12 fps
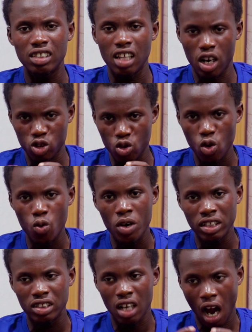there is no
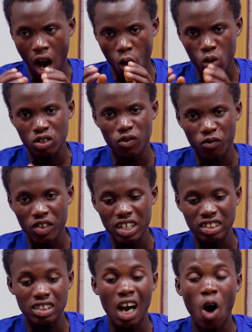way they are going to
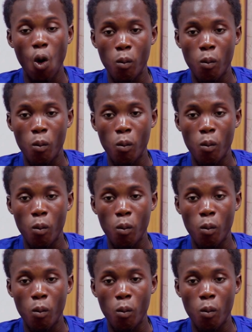face their